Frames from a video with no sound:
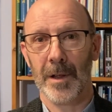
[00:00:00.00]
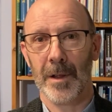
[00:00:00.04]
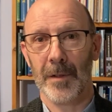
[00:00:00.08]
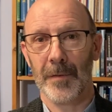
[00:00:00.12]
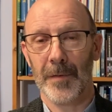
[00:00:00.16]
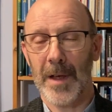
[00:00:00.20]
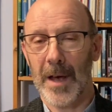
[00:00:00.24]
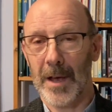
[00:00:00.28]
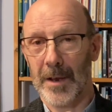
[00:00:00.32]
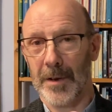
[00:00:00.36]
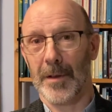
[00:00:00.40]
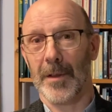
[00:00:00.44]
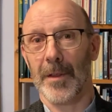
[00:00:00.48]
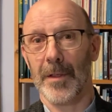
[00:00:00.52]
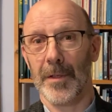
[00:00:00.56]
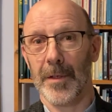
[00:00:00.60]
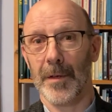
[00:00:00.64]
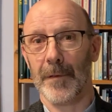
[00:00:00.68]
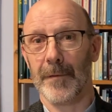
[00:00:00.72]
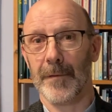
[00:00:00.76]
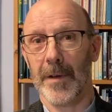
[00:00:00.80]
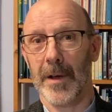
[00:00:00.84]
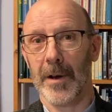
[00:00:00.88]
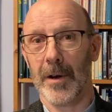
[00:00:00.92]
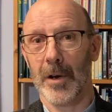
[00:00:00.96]
that the
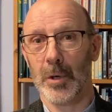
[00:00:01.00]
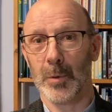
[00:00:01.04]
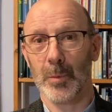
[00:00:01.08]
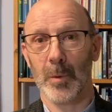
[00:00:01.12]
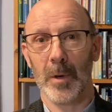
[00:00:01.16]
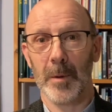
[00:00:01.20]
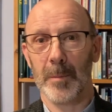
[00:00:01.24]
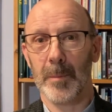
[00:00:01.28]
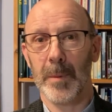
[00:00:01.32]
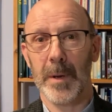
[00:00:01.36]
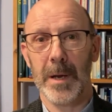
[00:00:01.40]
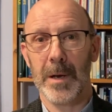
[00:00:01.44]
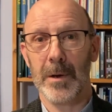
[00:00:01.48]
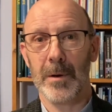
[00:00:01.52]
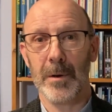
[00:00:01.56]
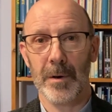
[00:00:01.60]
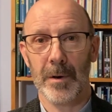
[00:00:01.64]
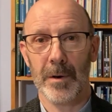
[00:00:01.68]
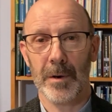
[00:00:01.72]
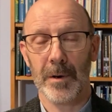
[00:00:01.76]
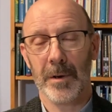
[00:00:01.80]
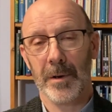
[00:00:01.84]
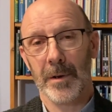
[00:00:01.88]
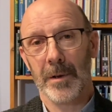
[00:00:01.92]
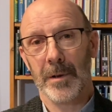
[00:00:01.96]
fairies will
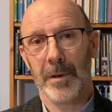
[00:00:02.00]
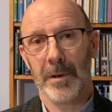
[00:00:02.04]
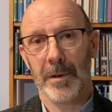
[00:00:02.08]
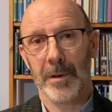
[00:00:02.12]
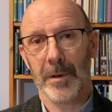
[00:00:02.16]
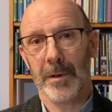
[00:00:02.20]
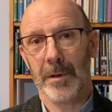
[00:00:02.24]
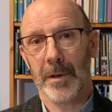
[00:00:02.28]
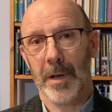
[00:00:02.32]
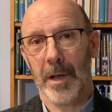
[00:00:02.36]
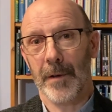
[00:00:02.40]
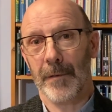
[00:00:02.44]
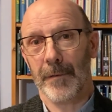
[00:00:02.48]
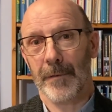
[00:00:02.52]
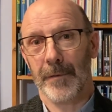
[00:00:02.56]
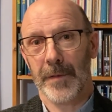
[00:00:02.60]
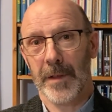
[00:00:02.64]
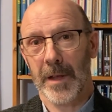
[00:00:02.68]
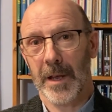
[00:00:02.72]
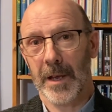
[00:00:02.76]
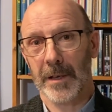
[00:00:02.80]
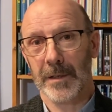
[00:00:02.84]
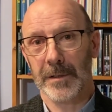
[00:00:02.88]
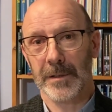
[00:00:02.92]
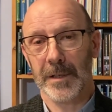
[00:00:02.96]
appear if they
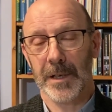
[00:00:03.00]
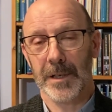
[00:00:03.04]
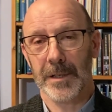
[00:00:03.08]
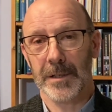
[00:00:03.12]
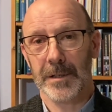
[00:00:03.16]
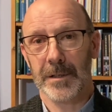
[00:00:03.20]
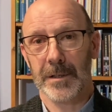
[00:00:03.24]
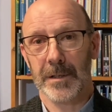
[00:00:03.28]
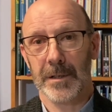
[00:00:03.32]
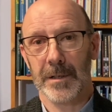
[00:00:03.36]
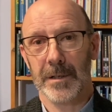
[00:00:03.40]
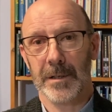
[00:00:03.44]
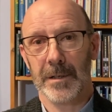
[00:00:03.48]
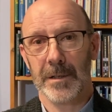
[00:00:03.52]
exist.